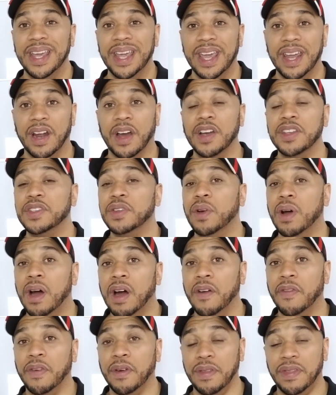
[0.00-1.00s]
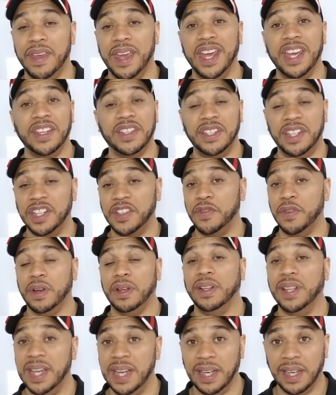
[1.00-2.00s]
it also offers things just for
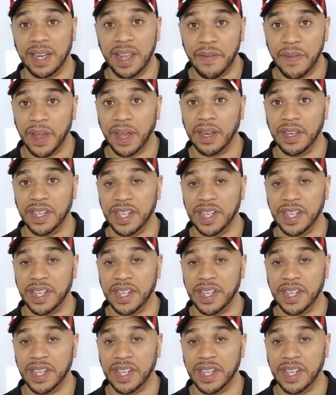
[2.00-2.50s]
clean living,